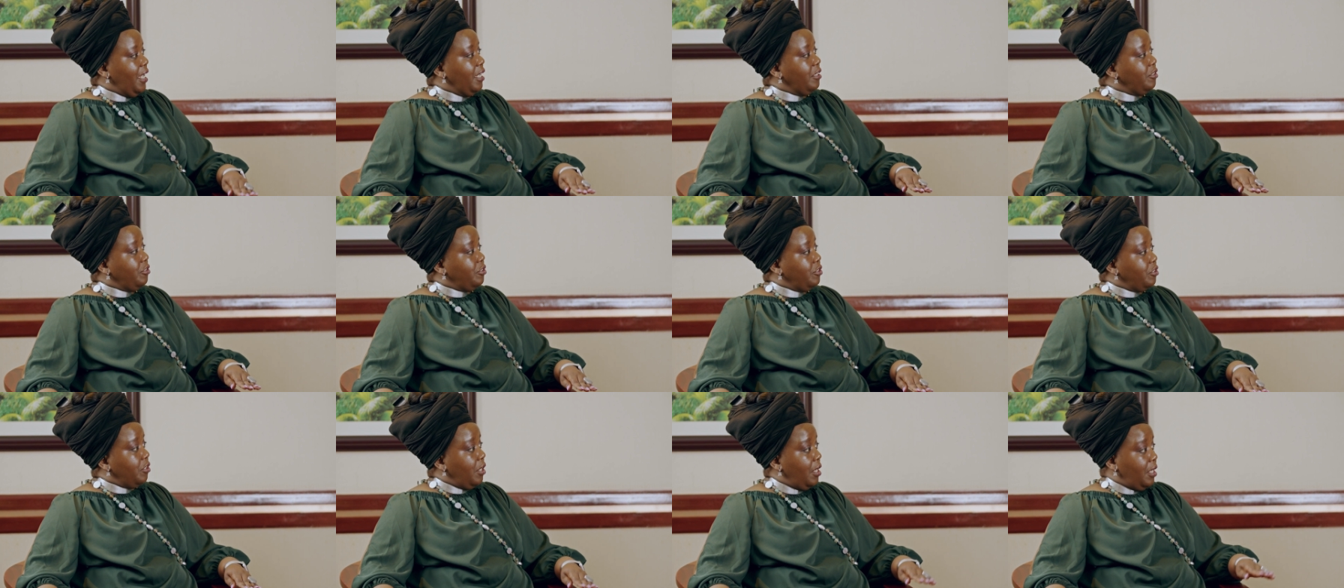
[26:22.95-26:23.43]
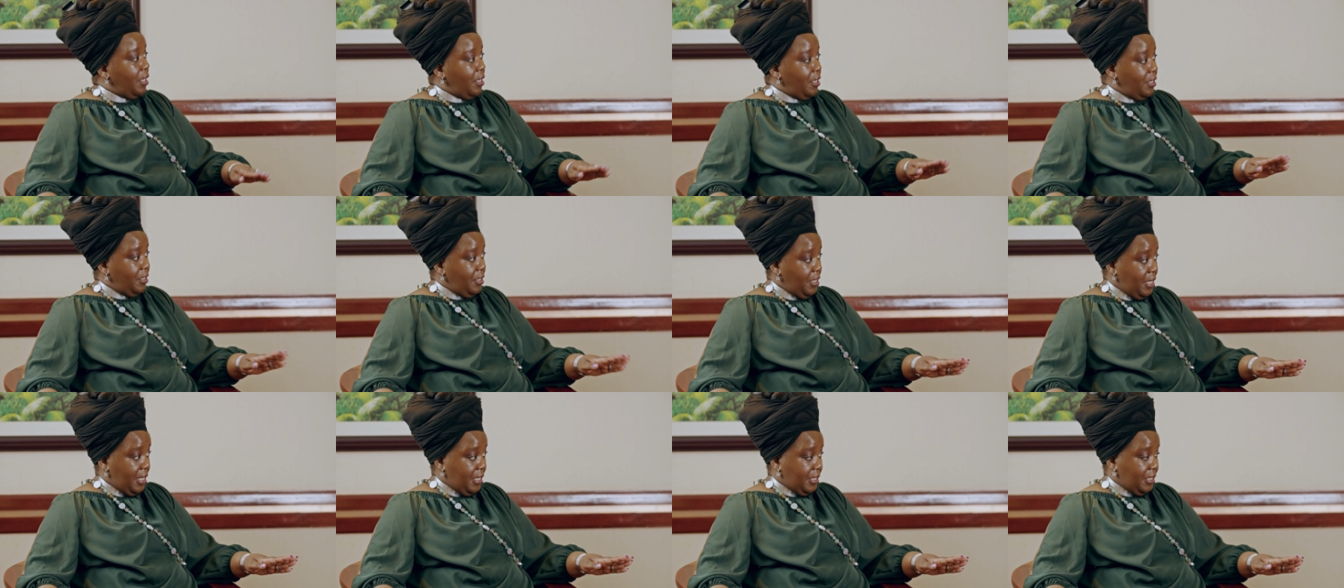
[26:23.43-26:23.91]
and uh,
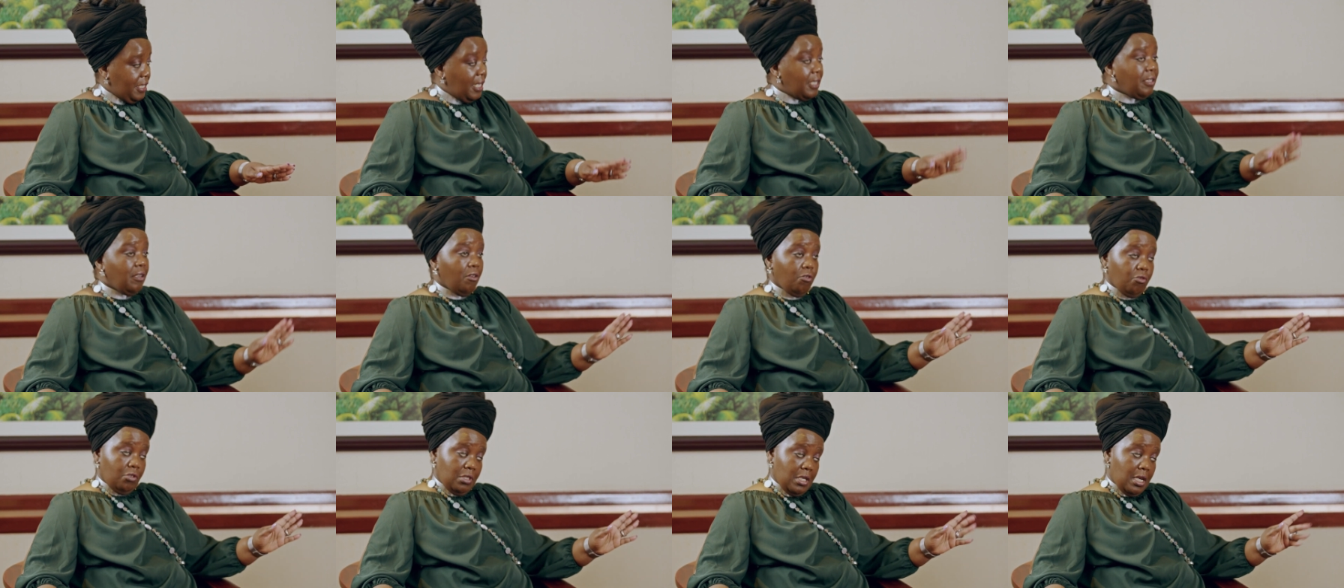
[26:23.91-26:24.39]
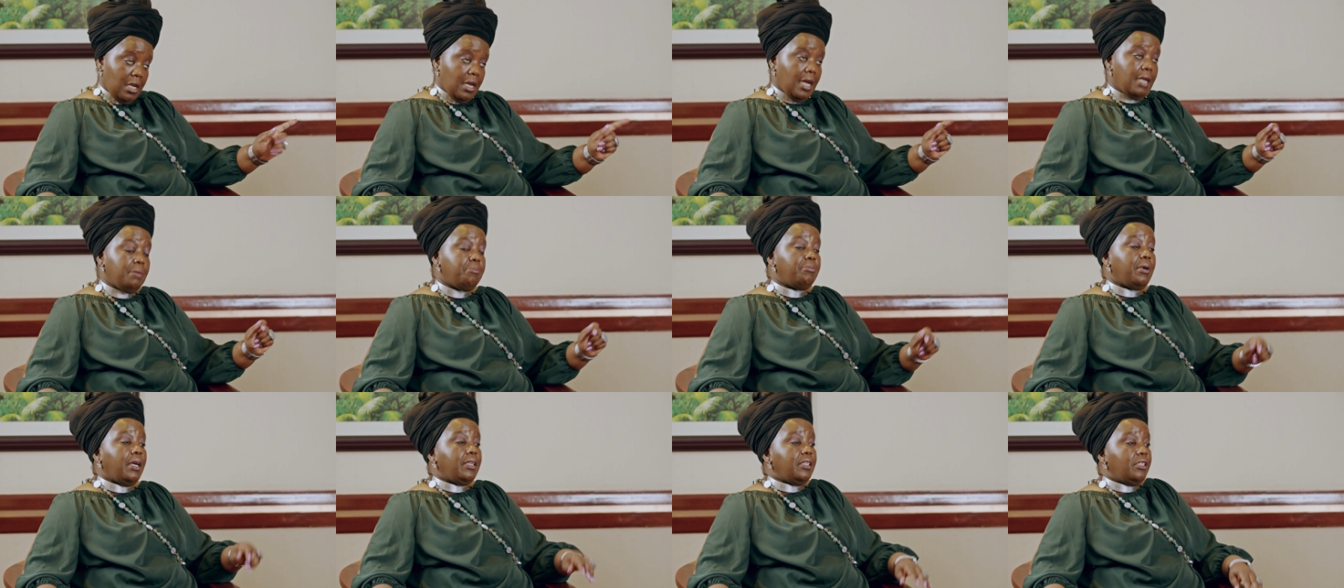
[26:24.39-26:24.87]
yes, and also, yeah,
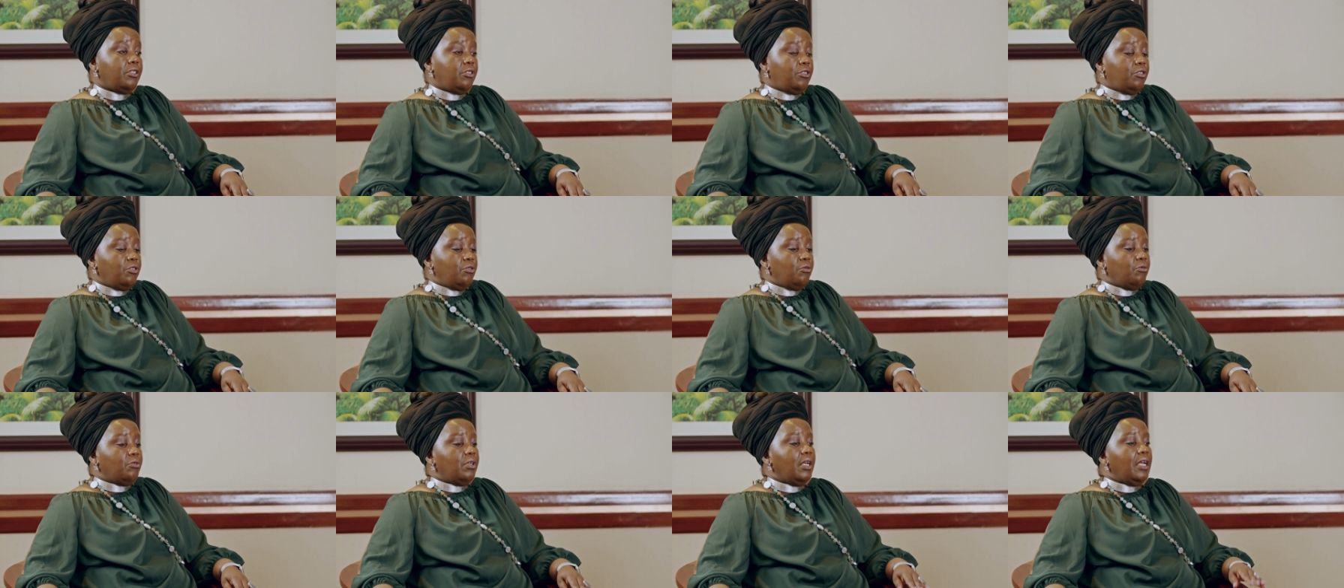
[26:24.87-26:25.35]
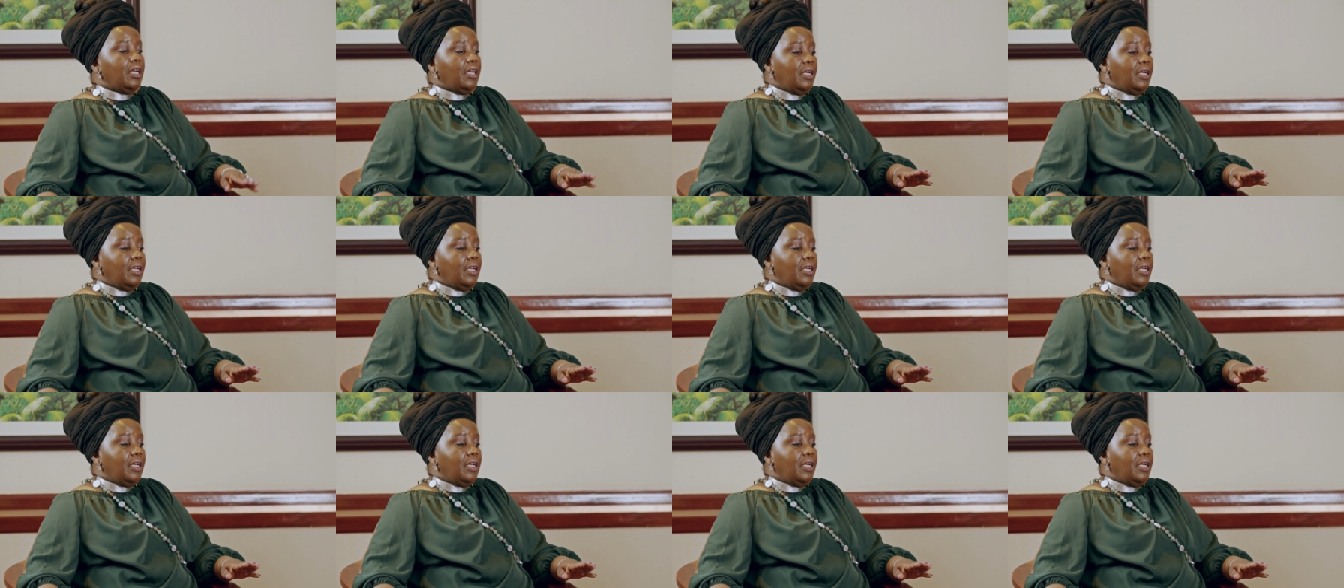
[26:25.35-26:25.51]
and brothers too,